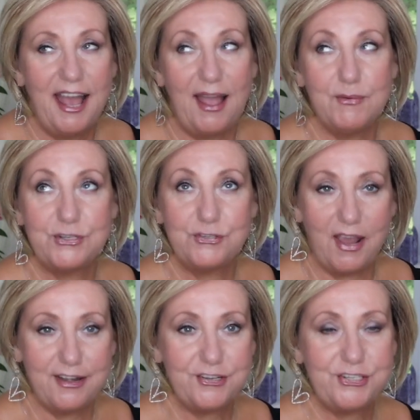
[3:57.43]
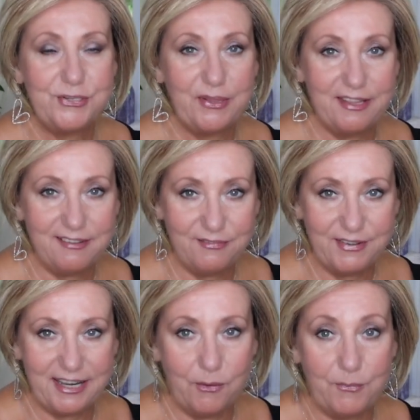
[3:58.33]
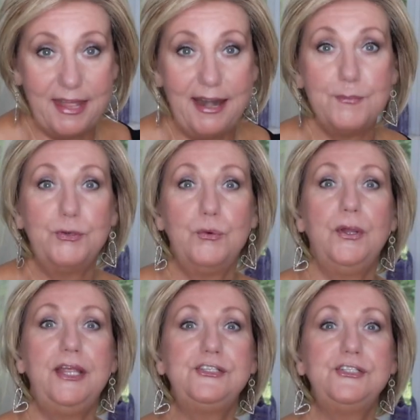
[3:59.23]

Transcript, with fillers: I would try to shoot this video, and then I'm going